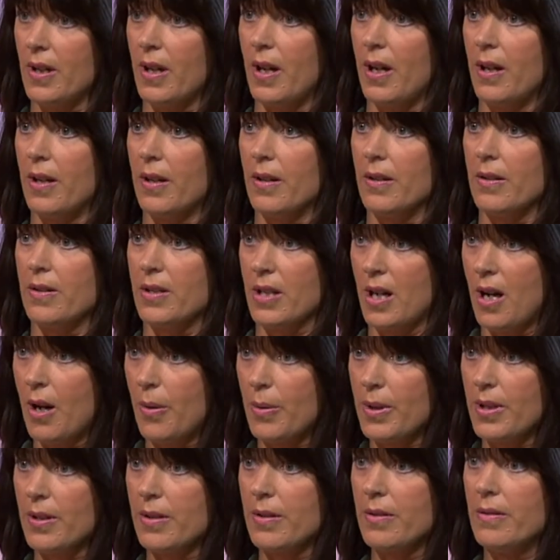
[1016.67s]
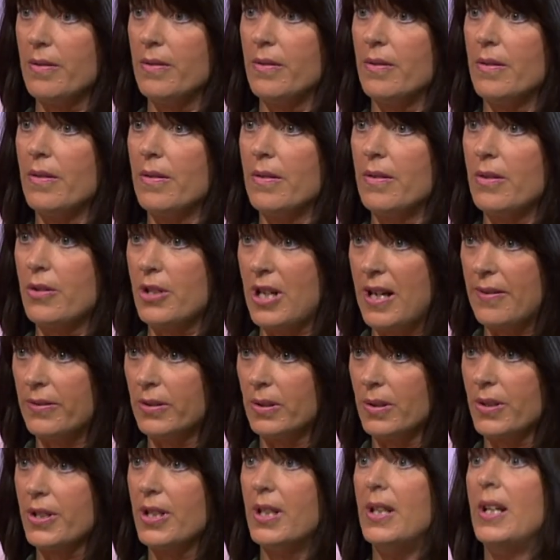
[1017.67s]
uh, Darwin
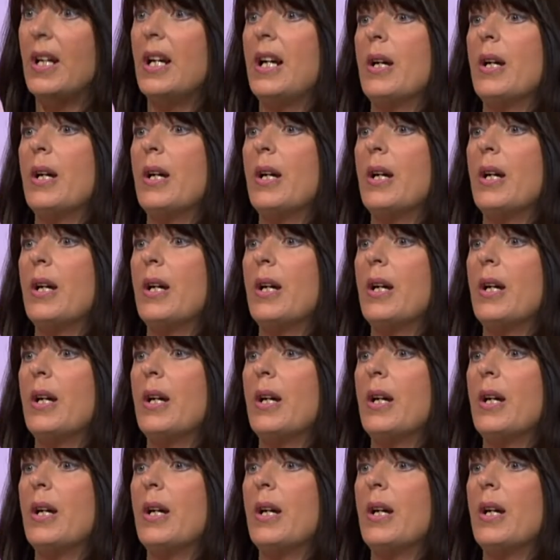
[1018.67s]
travelled.